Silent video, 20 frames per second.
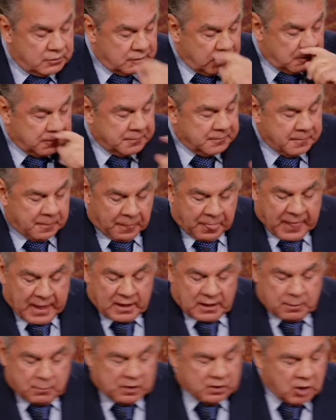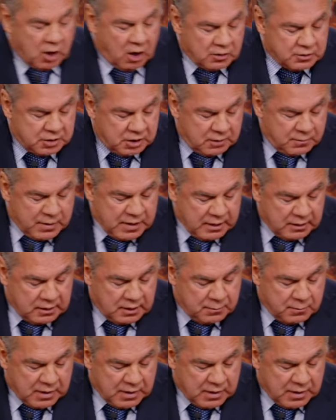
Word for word: So let me talk to you about uh,